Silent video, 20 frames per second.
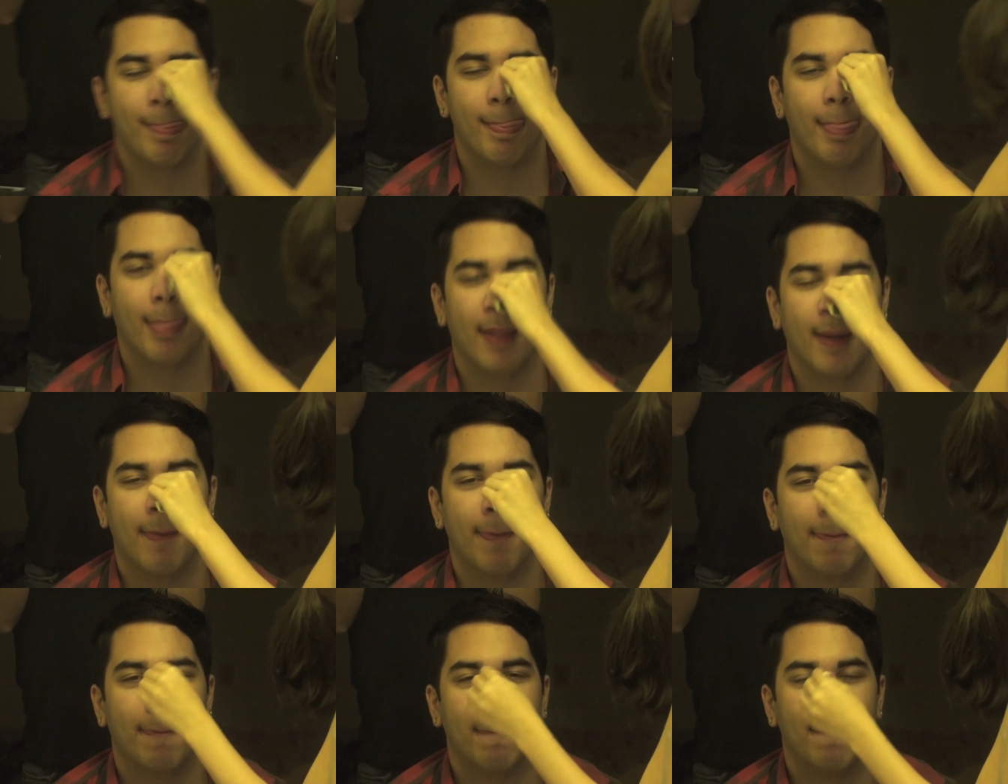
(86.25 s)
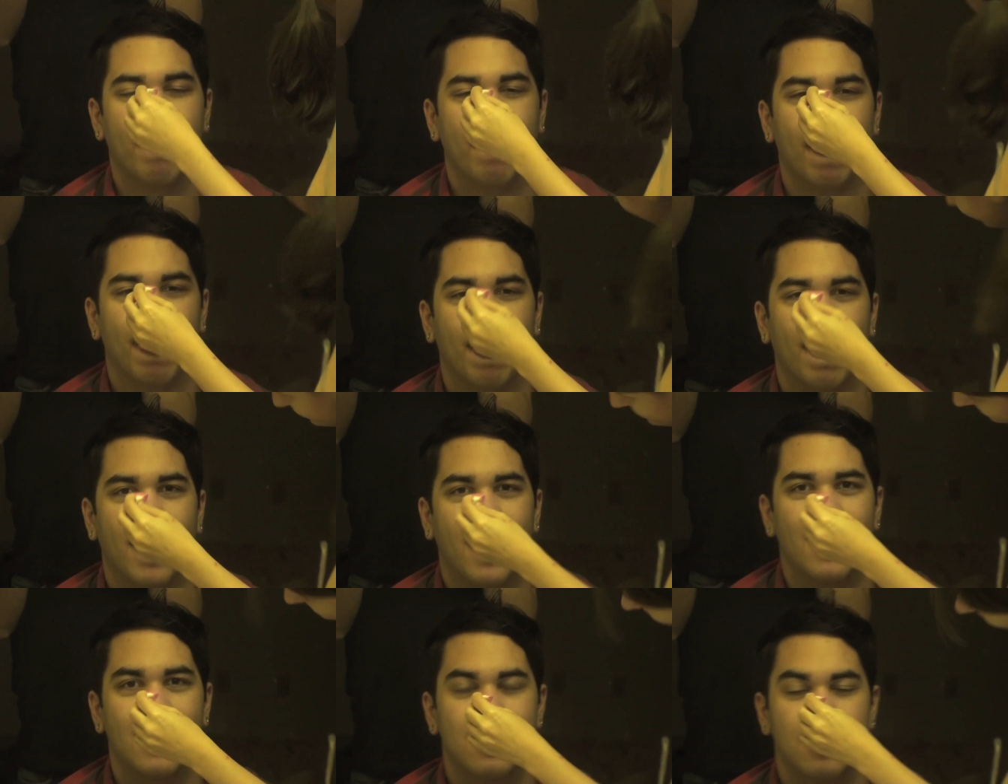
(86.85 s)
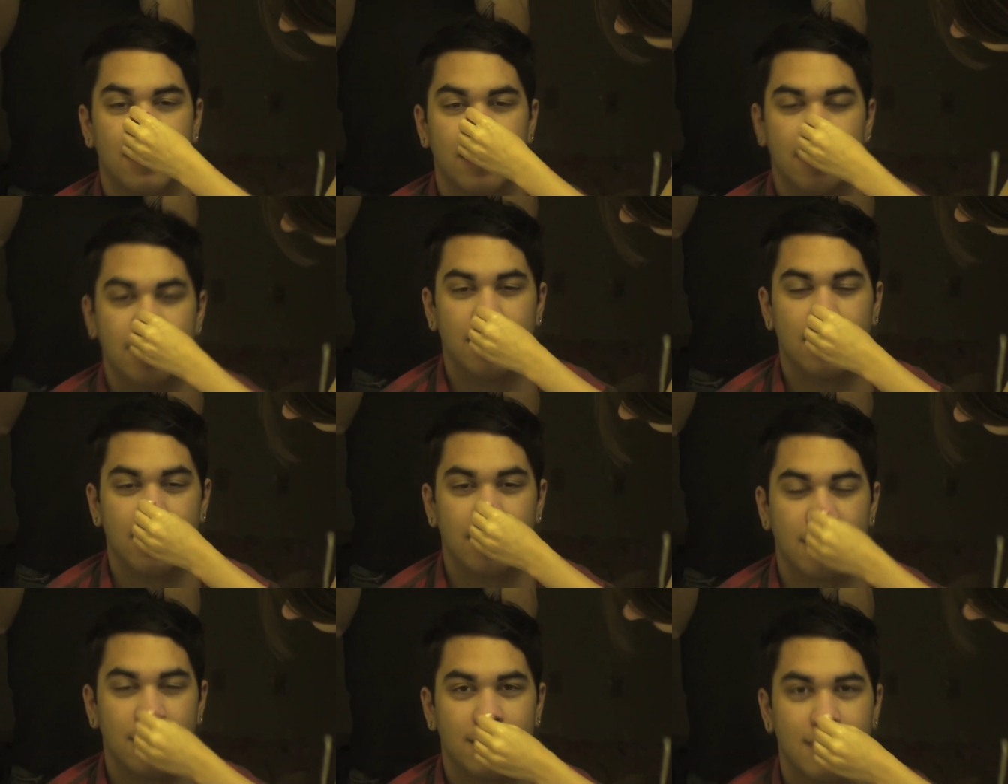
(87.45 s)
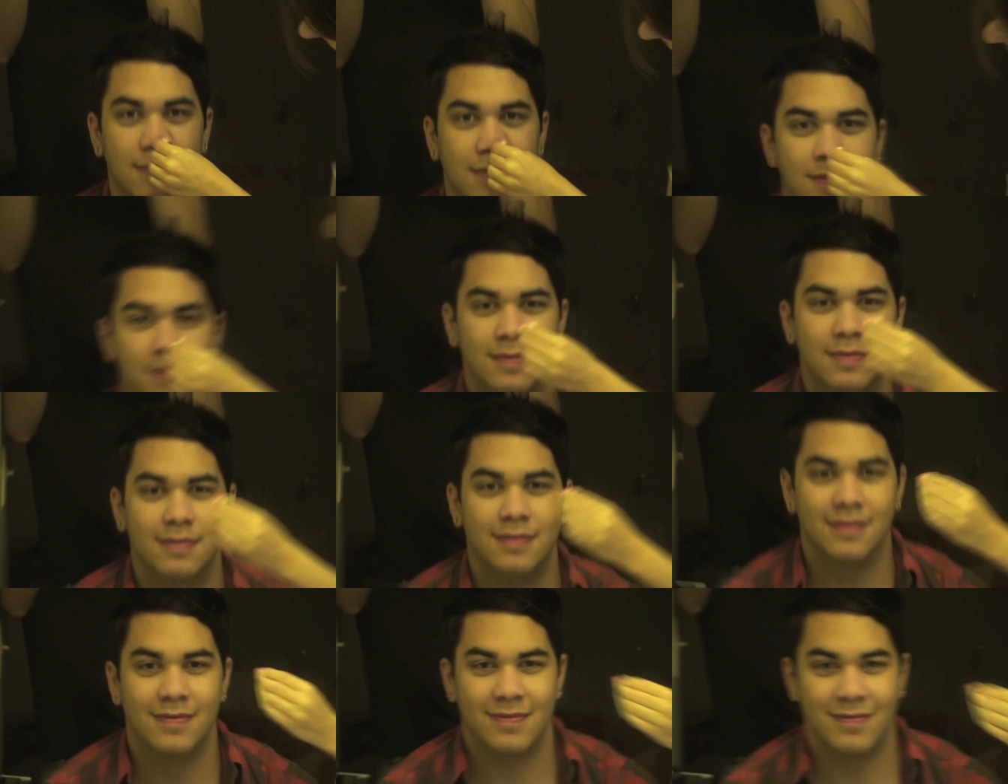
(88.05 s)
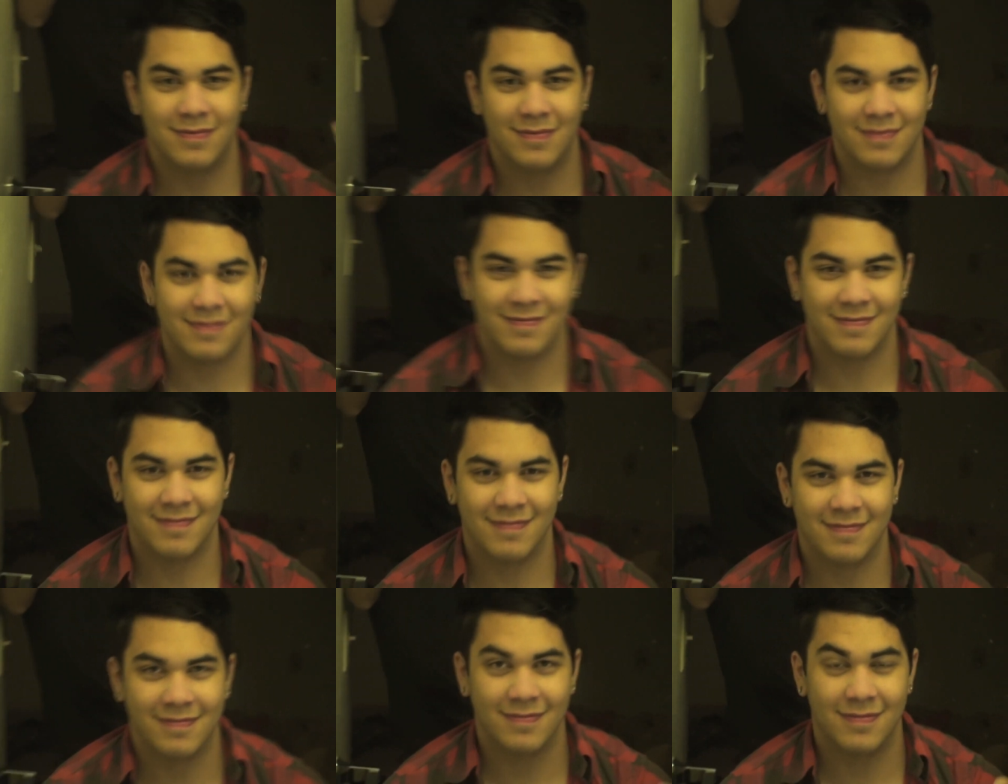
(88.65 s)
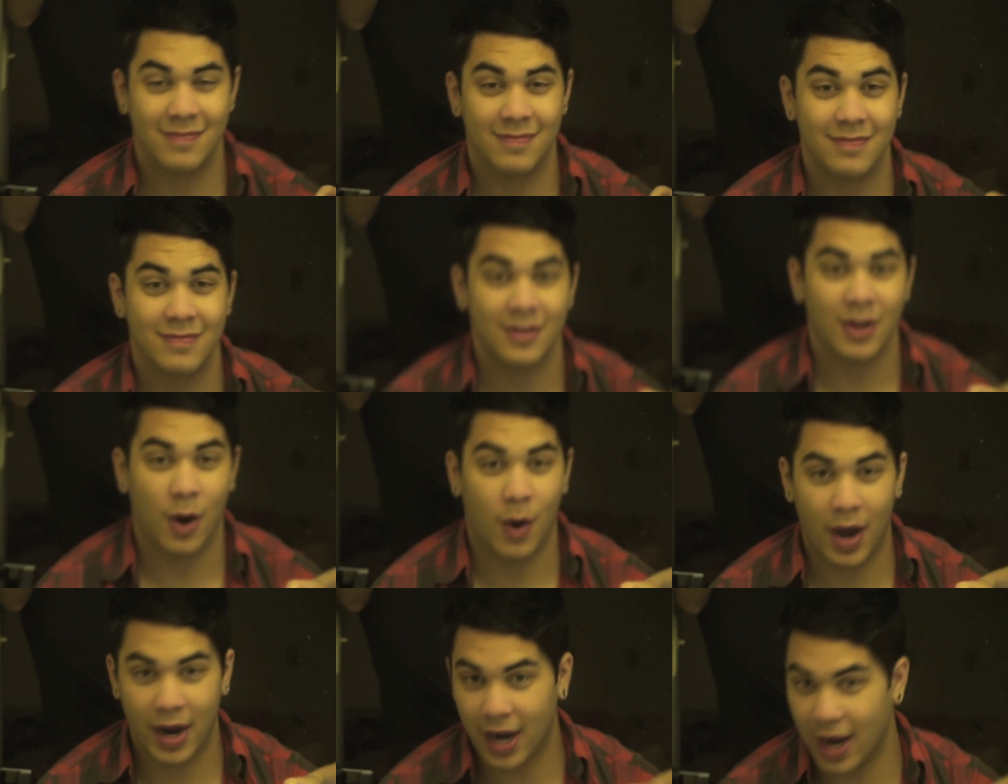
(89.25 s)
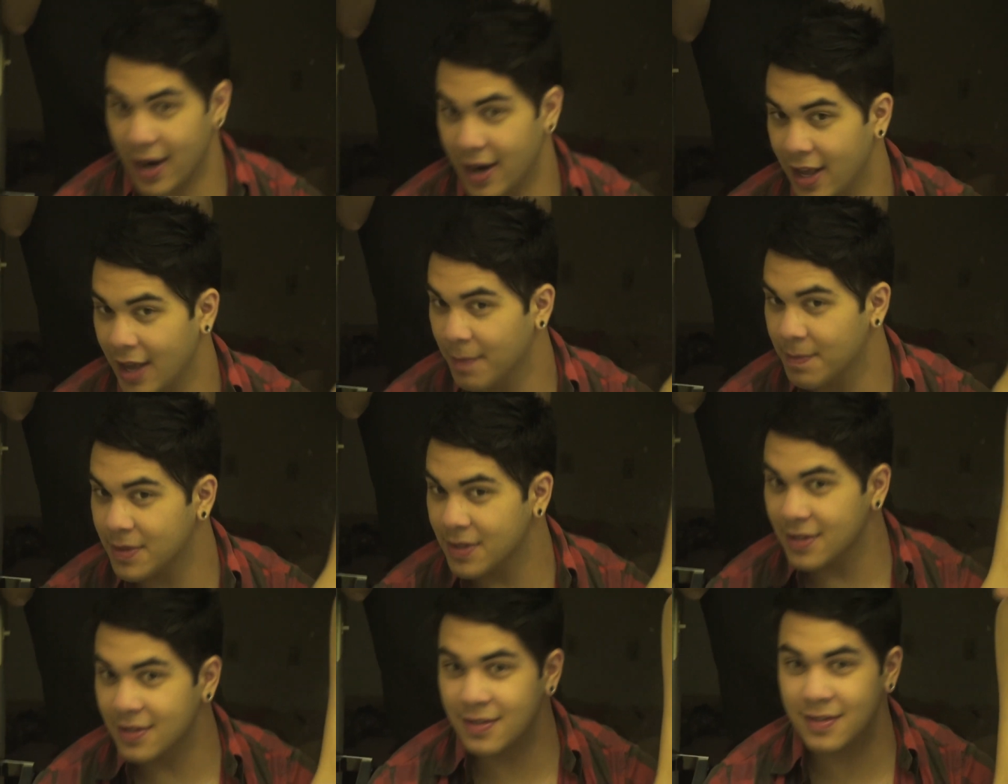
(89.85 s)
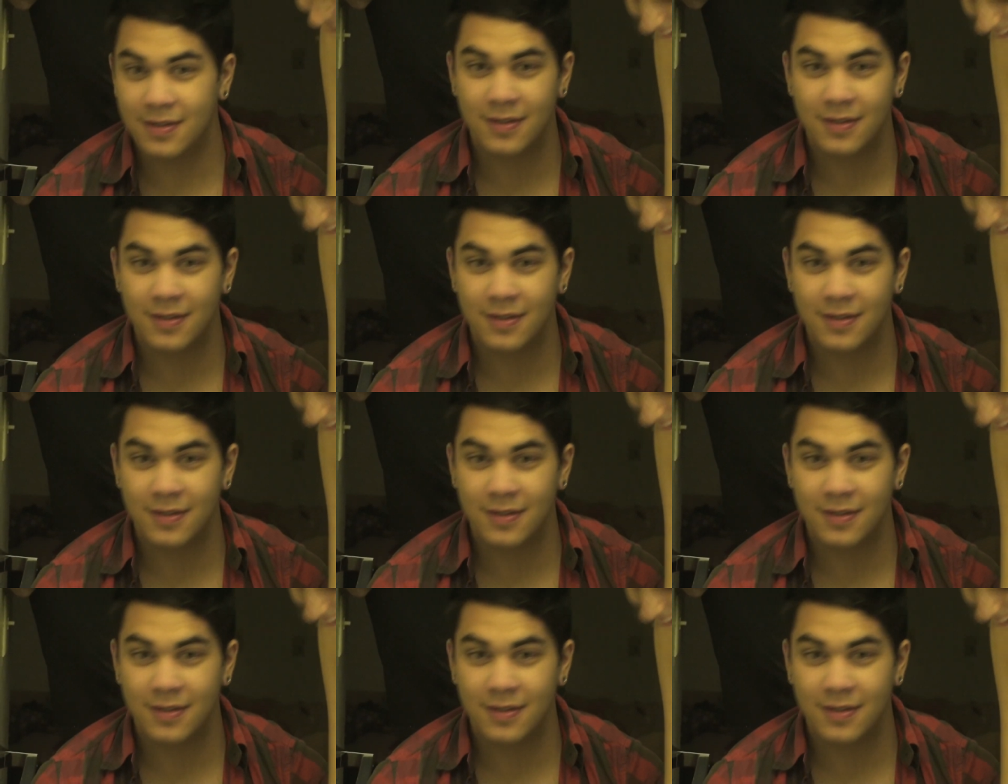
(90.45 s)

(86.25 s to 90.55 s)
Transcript: Looks like you just got nipped by Jack Frost. Aww. Oh, I got nipped.